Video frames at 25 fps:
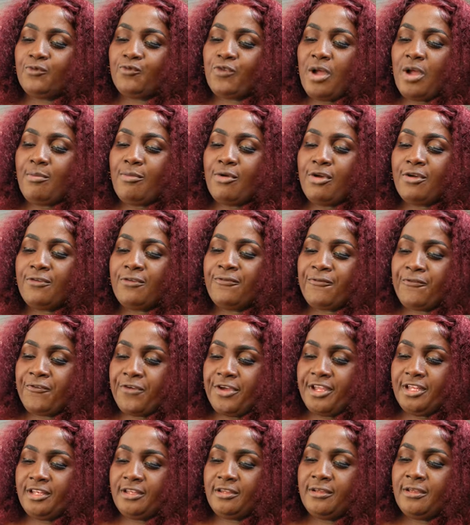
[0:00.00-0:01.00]
from her
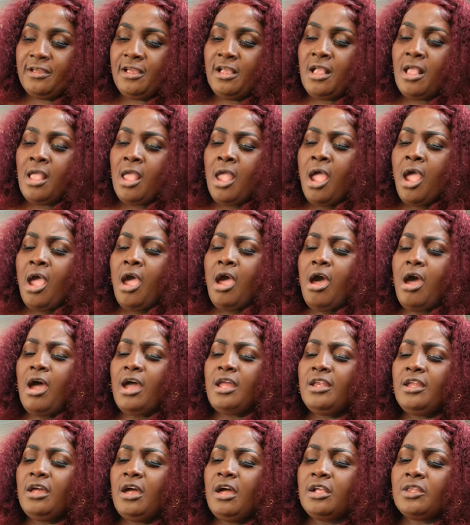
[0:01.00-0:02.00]
friend.
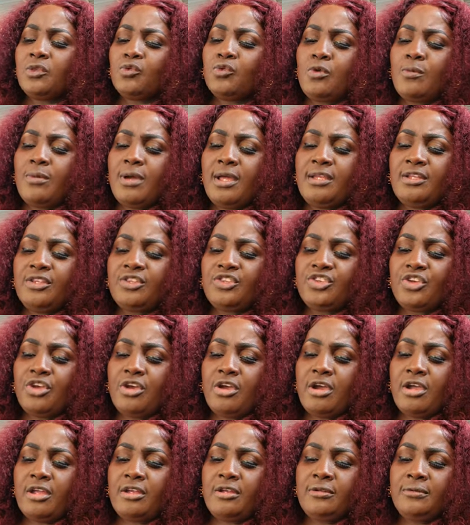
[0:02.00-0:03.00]
On October the
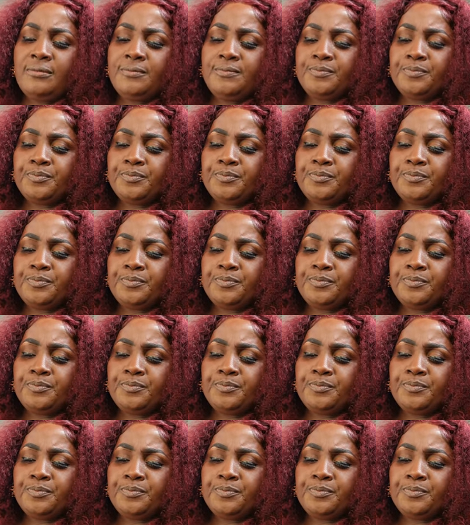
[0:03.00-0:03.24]
3rd,